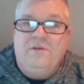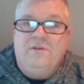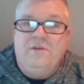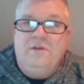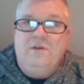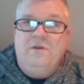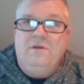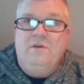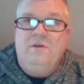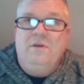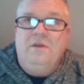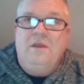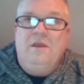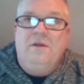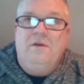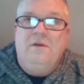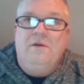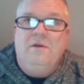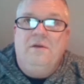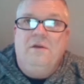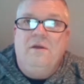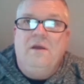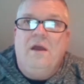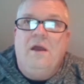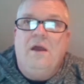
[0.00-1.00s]

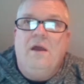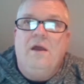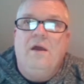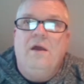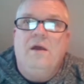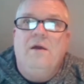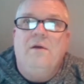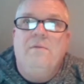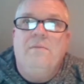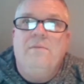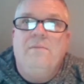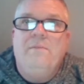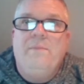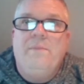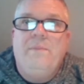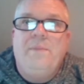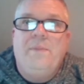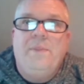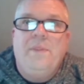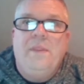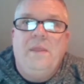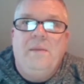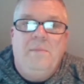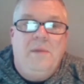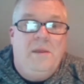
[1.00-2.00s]

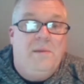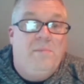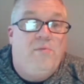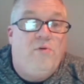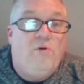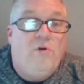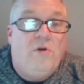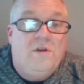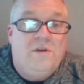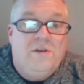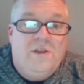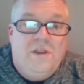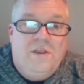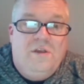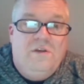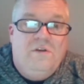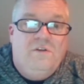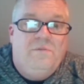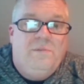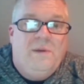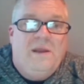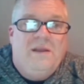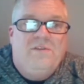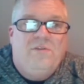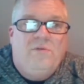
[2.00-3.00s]
it'd be important to
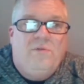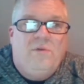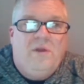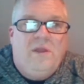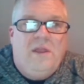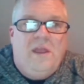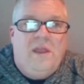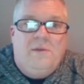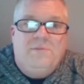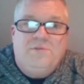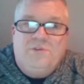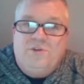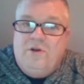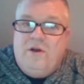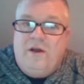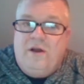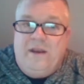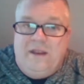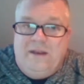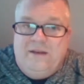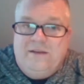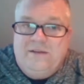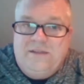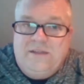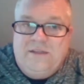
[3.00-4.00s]
use because it really helps your
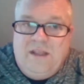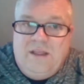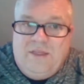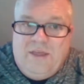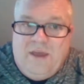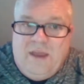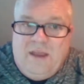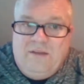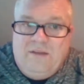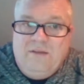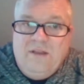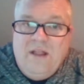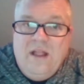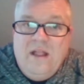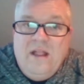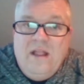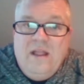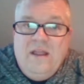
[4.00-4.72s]
audience see things.